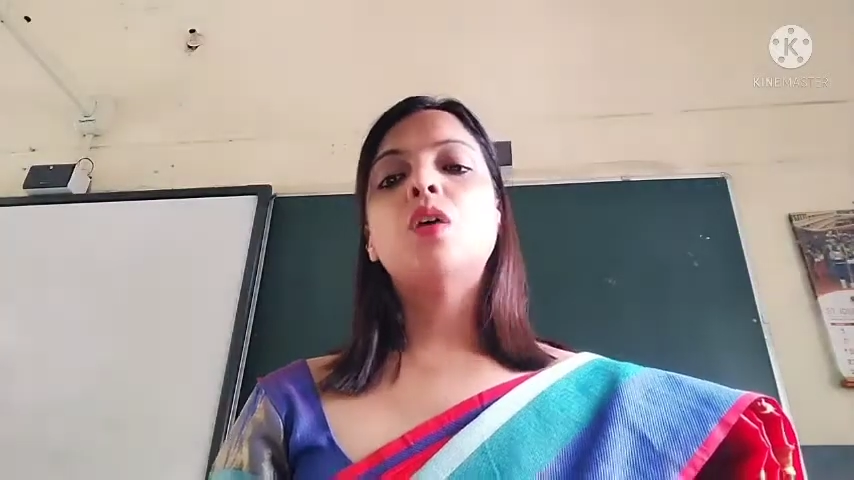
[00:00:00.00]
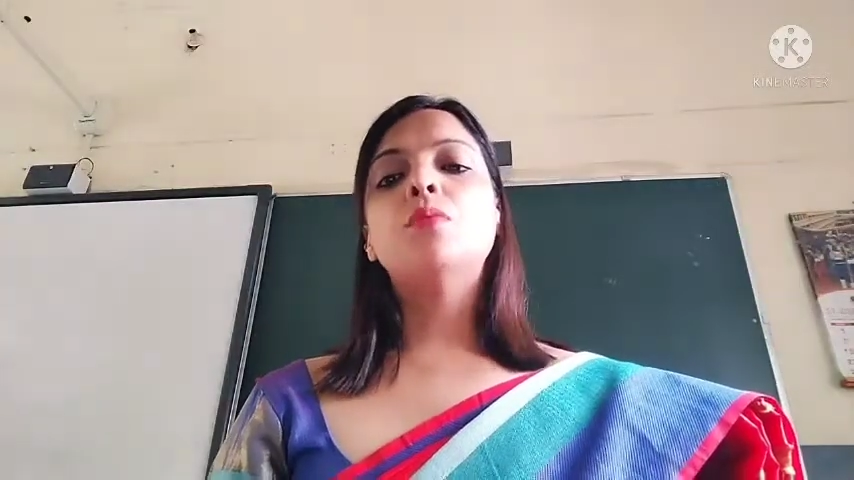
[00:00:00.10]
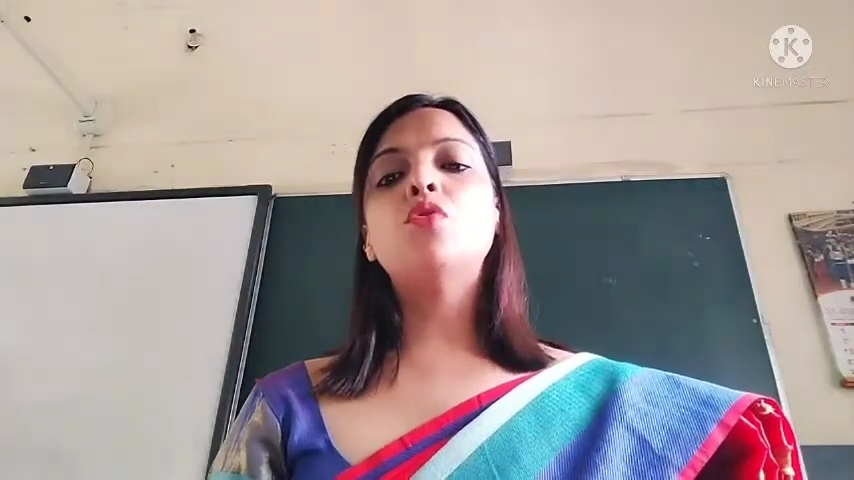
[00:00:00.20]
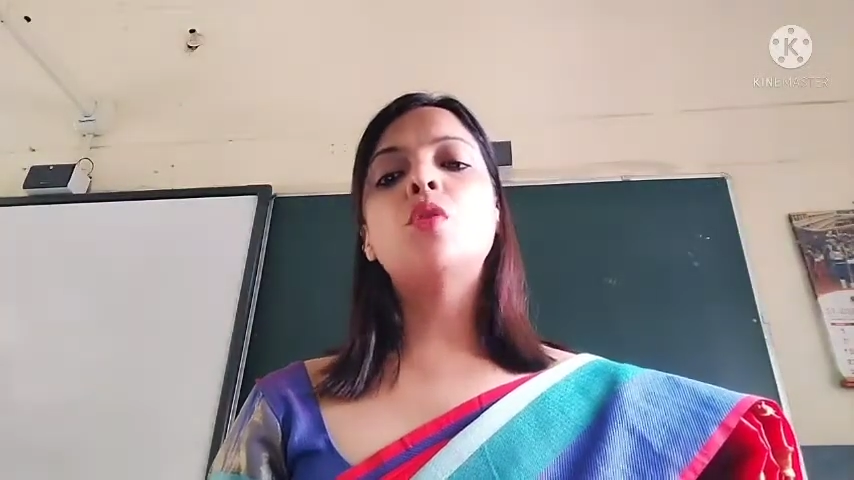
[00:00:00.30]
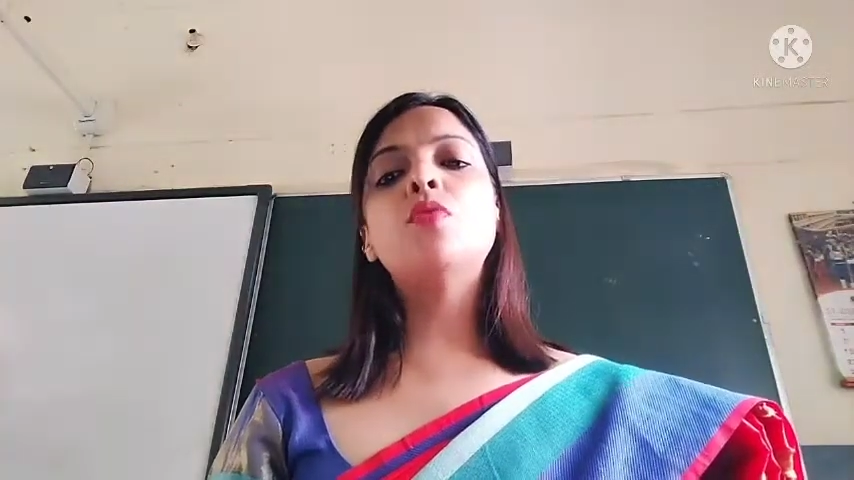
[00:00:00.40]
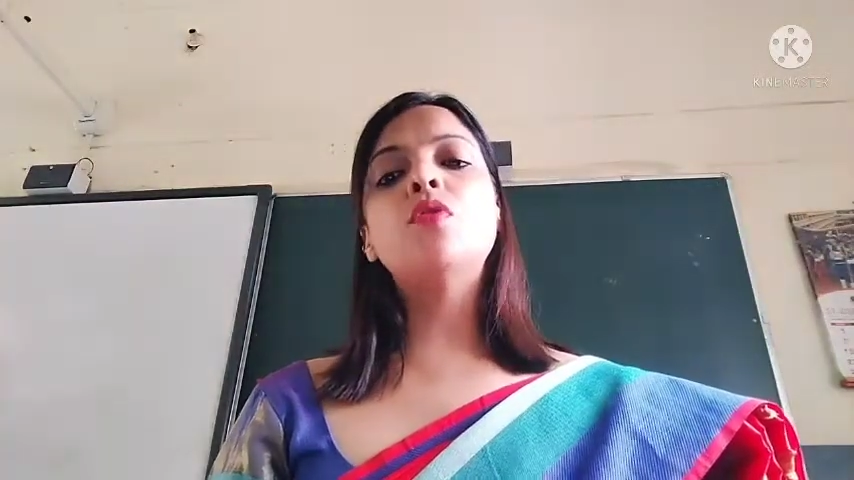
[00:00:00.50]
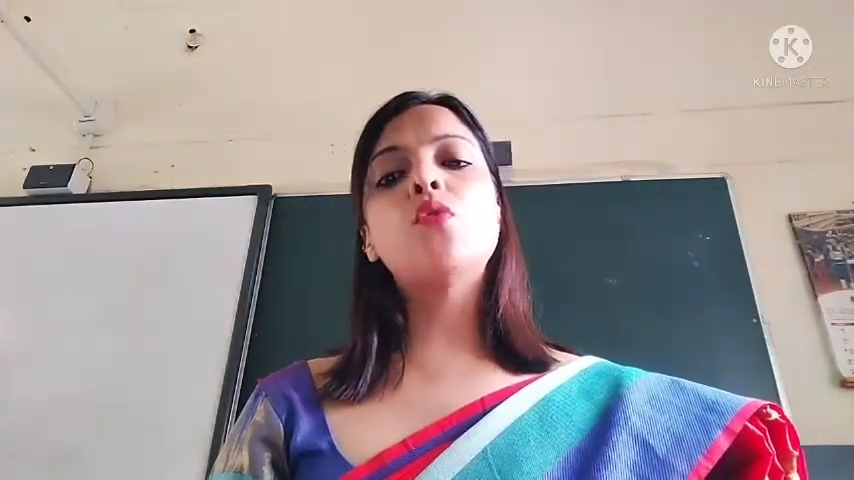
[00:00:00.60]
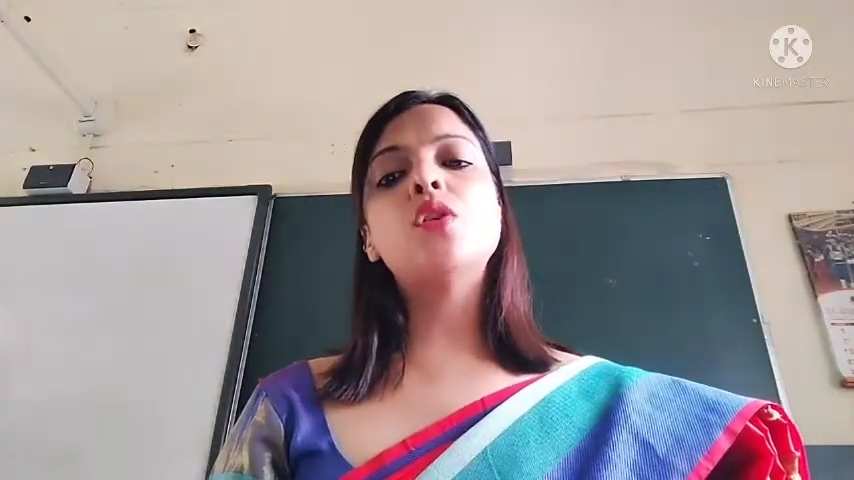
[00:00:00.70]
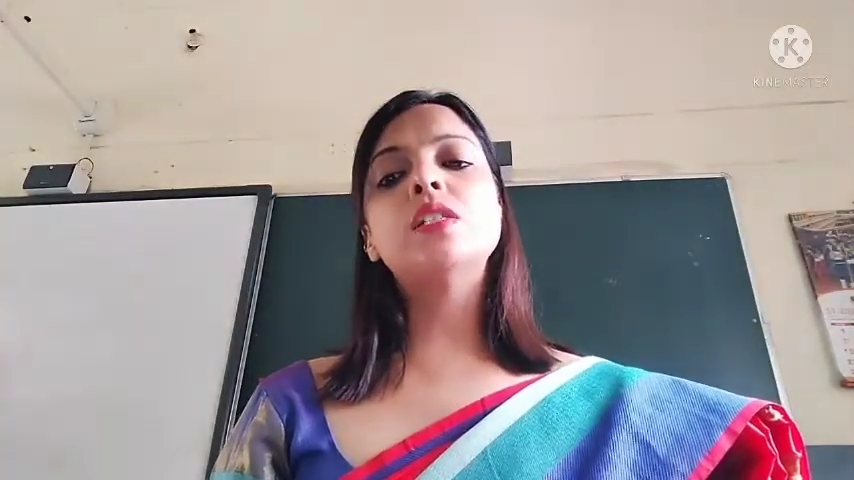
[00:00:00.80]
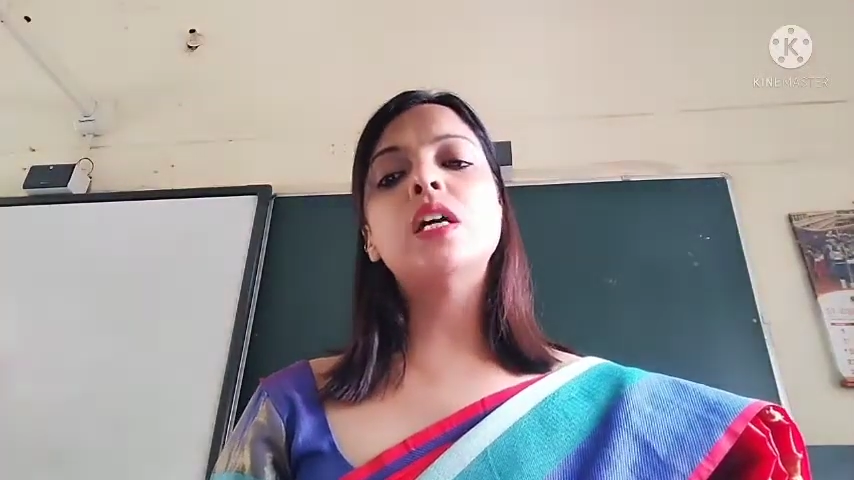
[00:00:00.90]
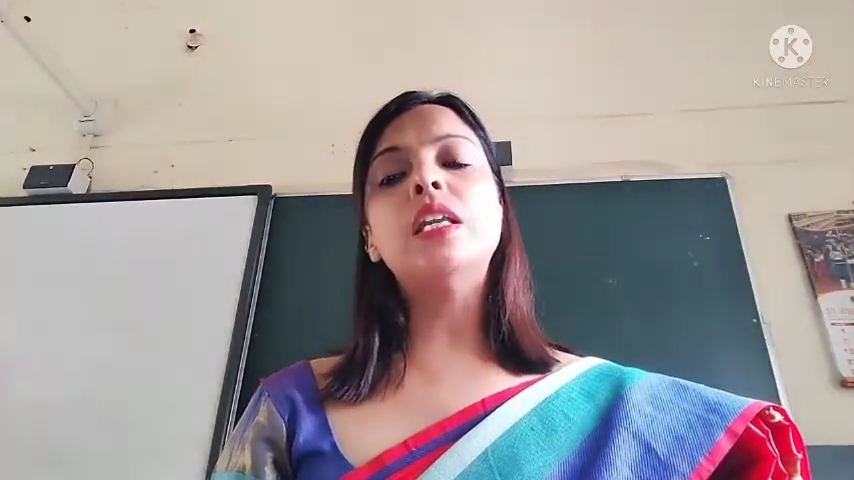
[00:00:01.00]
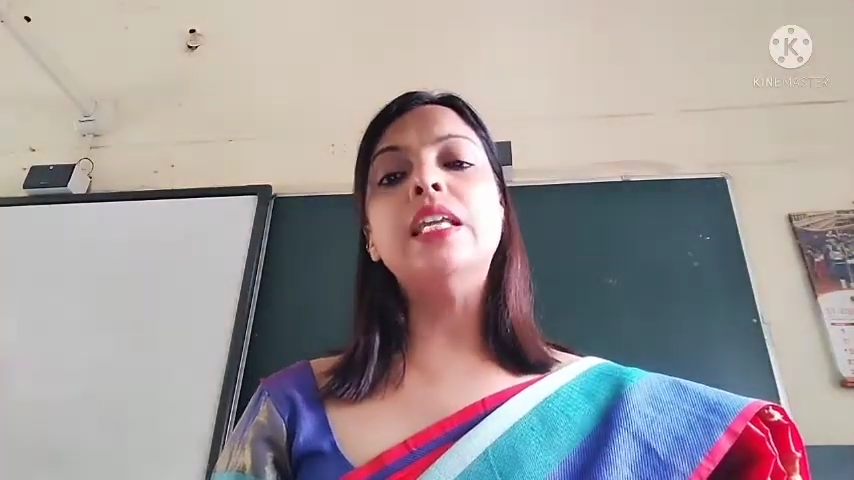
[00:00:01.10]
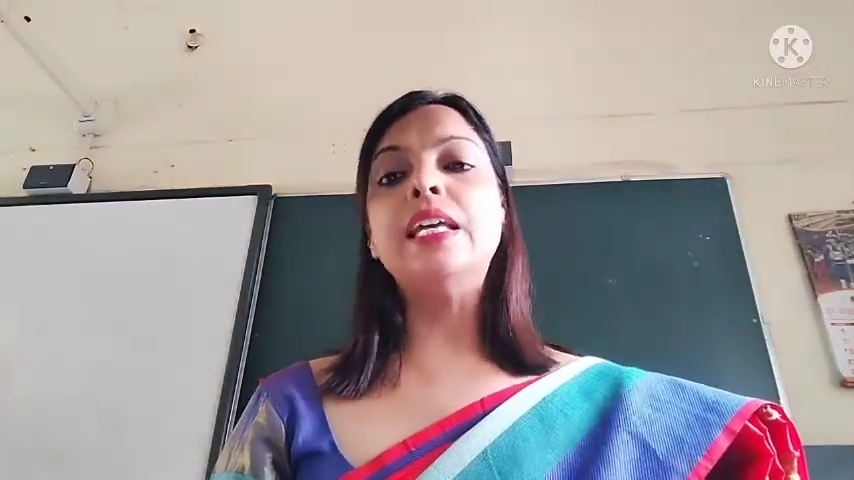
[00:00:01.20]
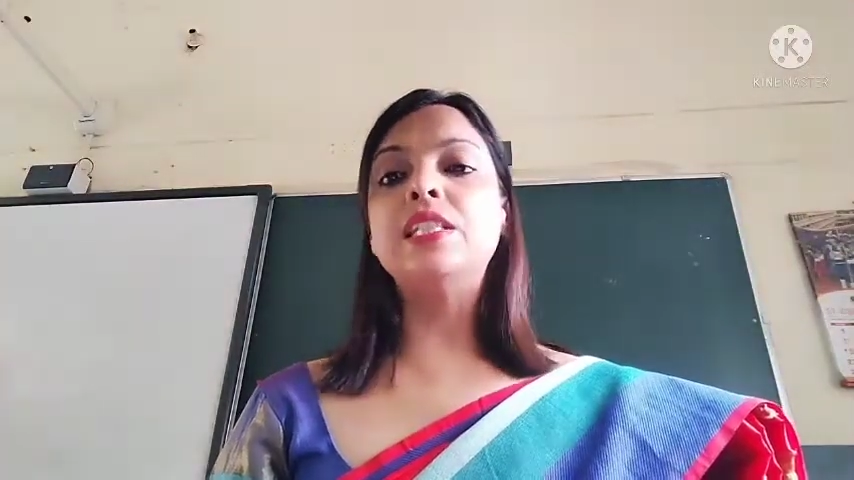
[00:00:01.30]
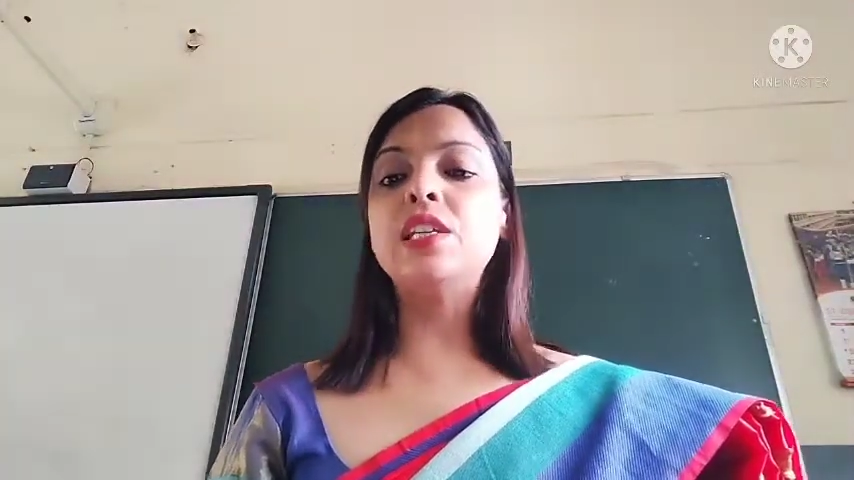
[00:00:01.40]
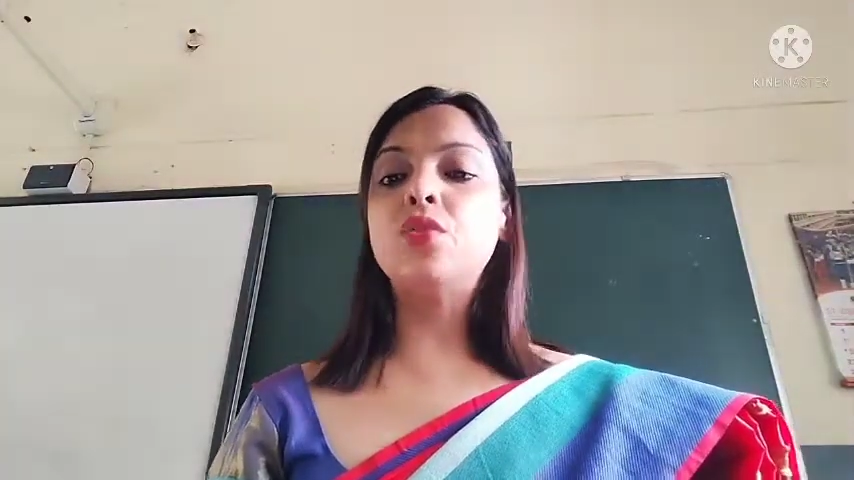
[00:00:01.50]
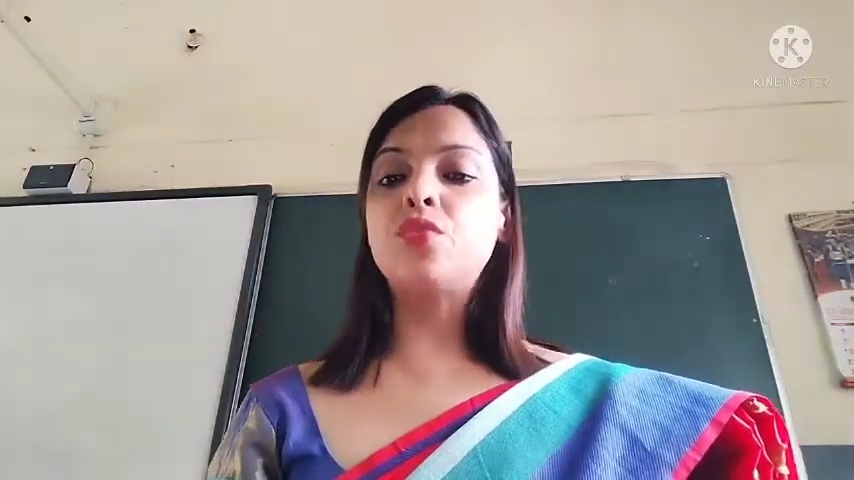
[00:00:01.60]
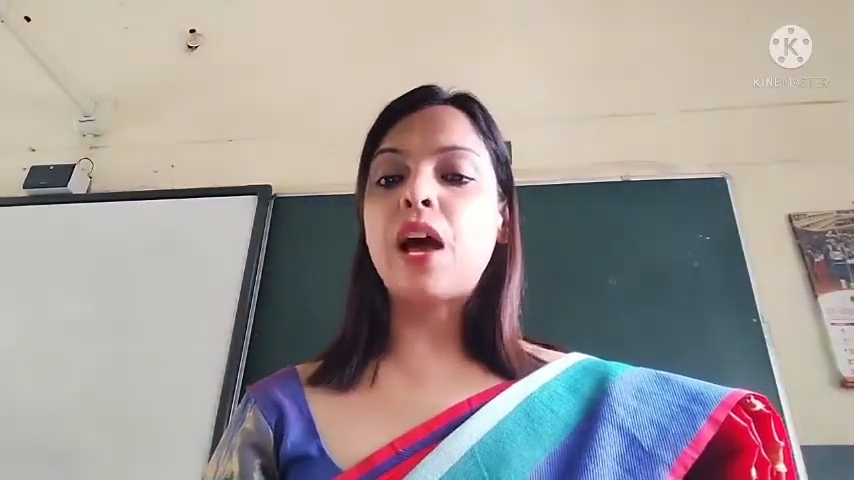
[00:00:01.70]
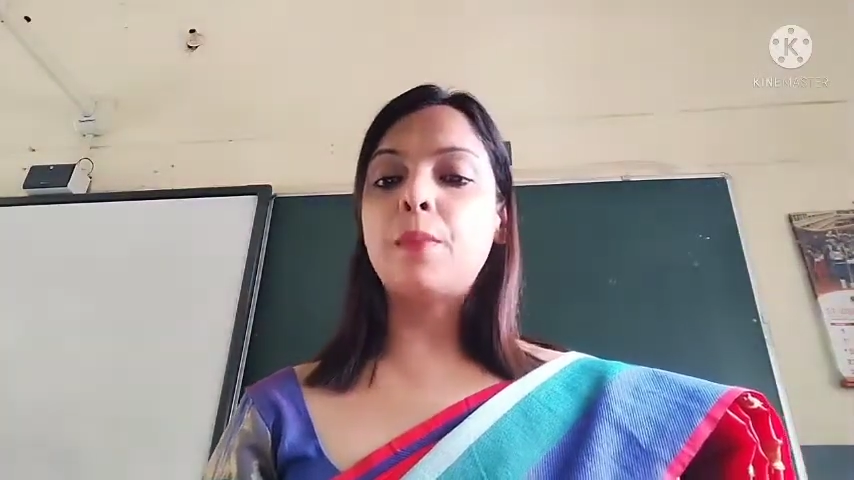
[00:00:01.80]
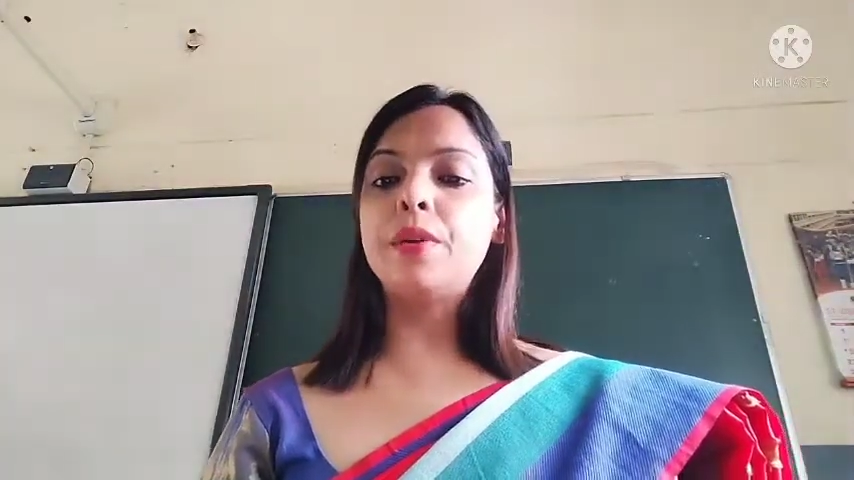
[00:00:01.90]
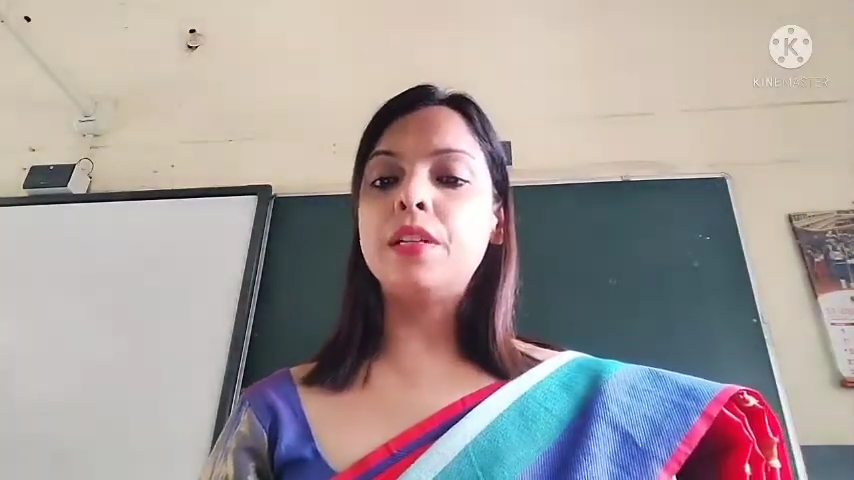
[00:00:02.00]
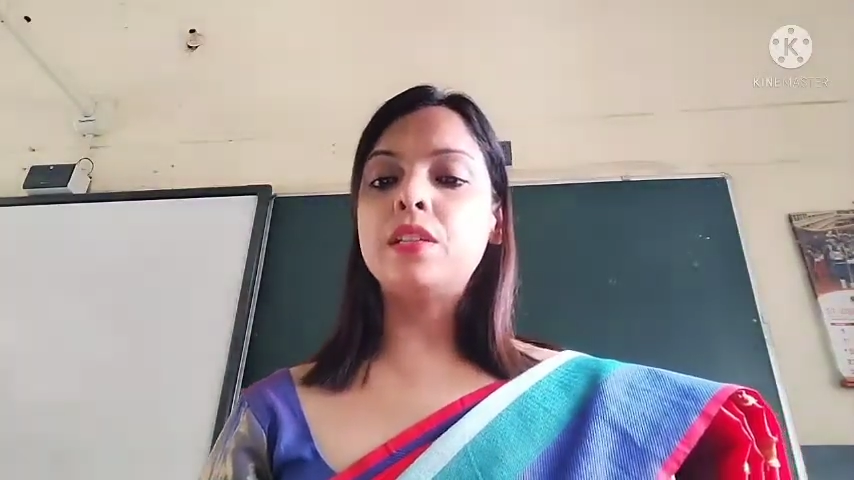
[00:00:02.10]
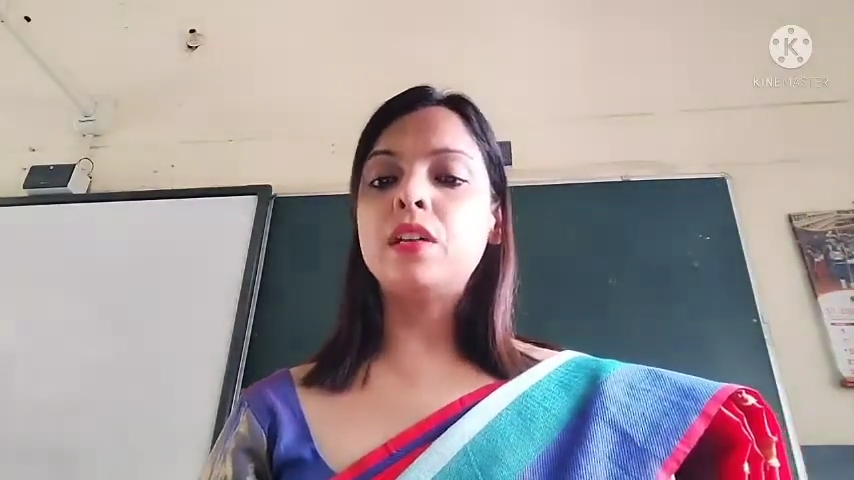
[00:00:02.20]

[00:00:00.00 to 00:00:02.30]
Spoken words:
Bobo was a lazy rabbit.